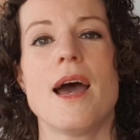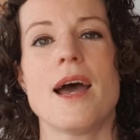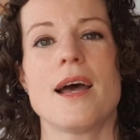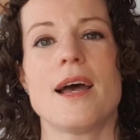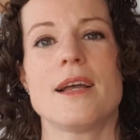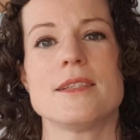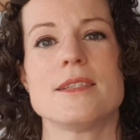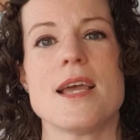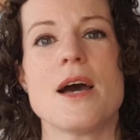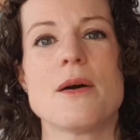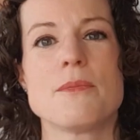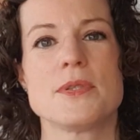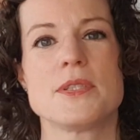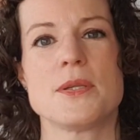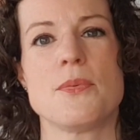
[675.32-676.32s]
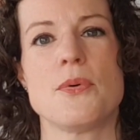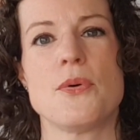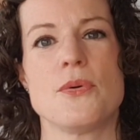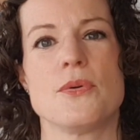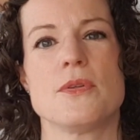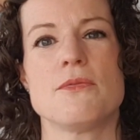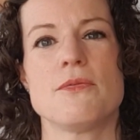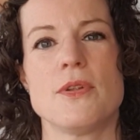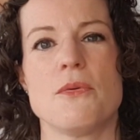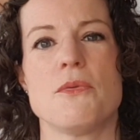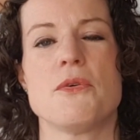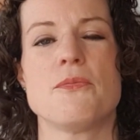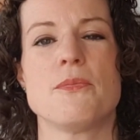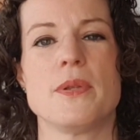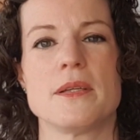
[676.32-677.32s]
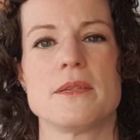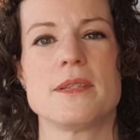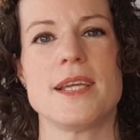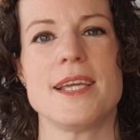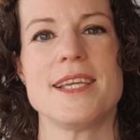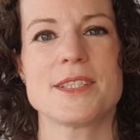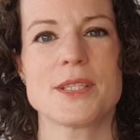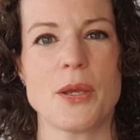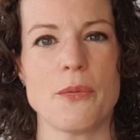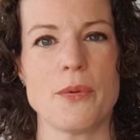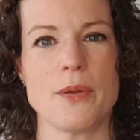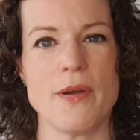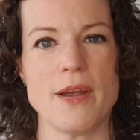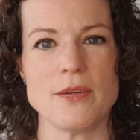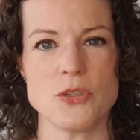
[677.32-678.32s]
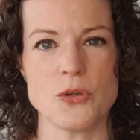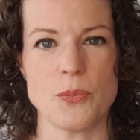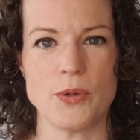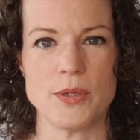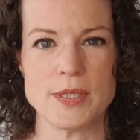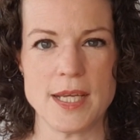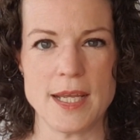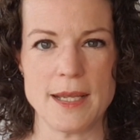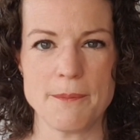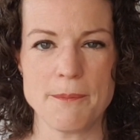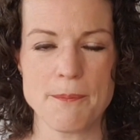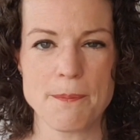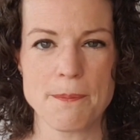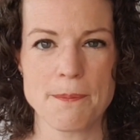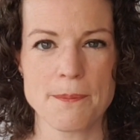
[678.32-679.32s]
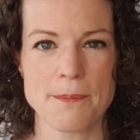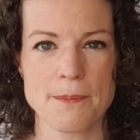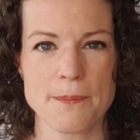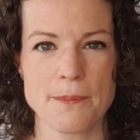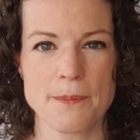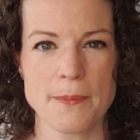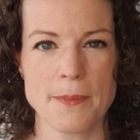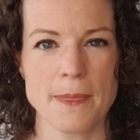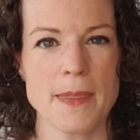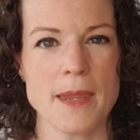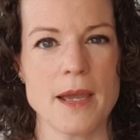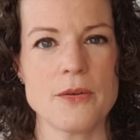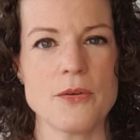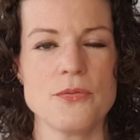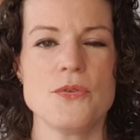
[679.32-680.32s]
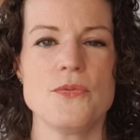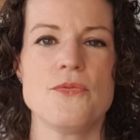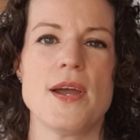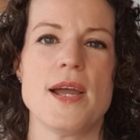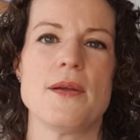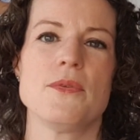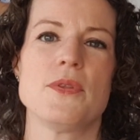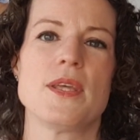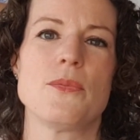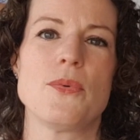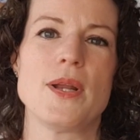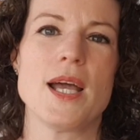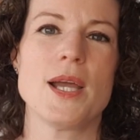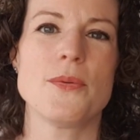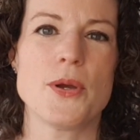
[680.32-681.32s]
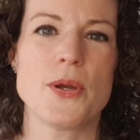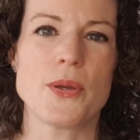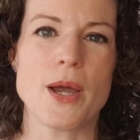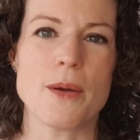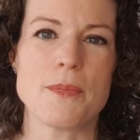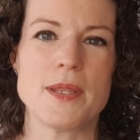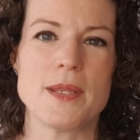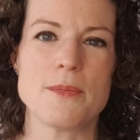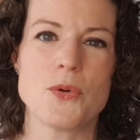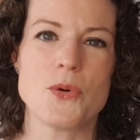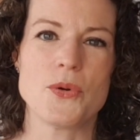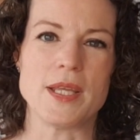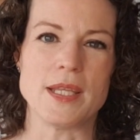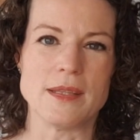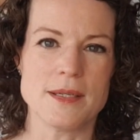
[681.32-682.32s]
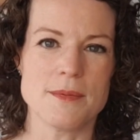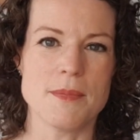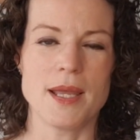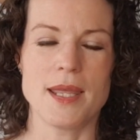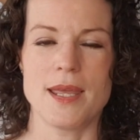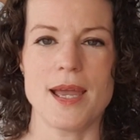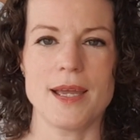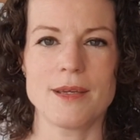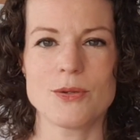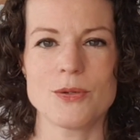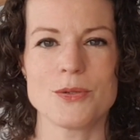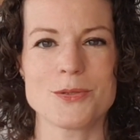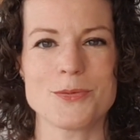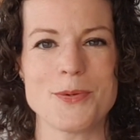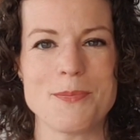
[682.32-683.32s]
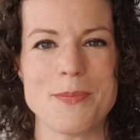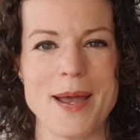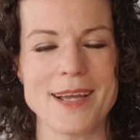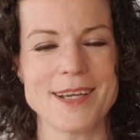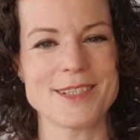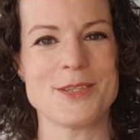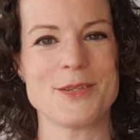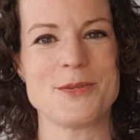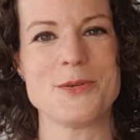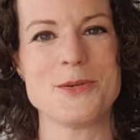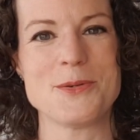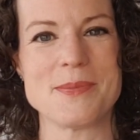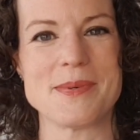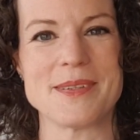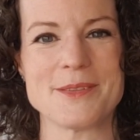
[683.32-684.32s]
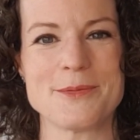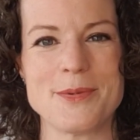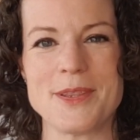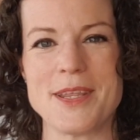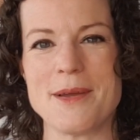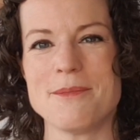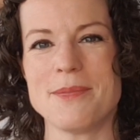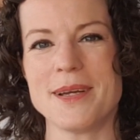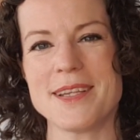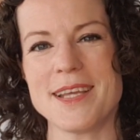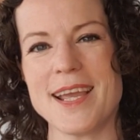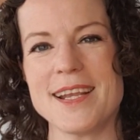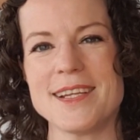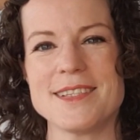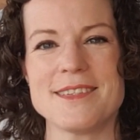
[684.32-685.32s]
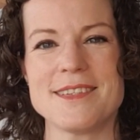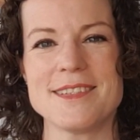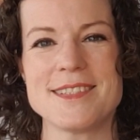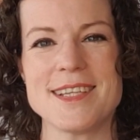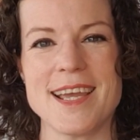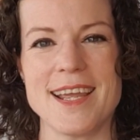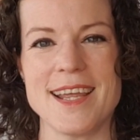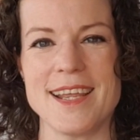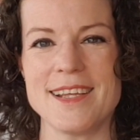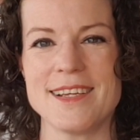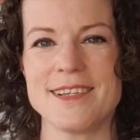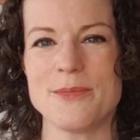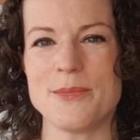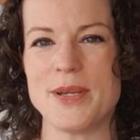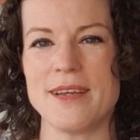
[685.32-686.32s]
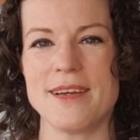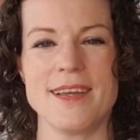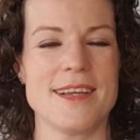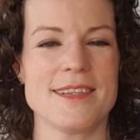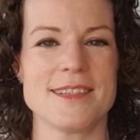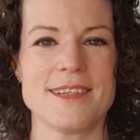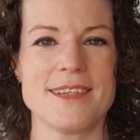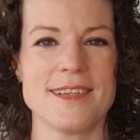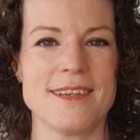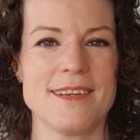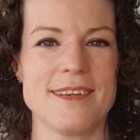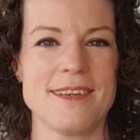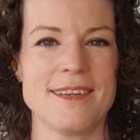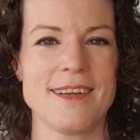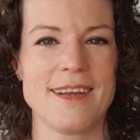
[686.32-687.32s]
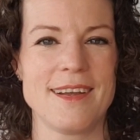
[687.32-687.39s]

and help support the flow of blood that is going around your body. I often found that when I woke up in the morning that my ankles were back to normal, but then by the end of the day, I mean, I had a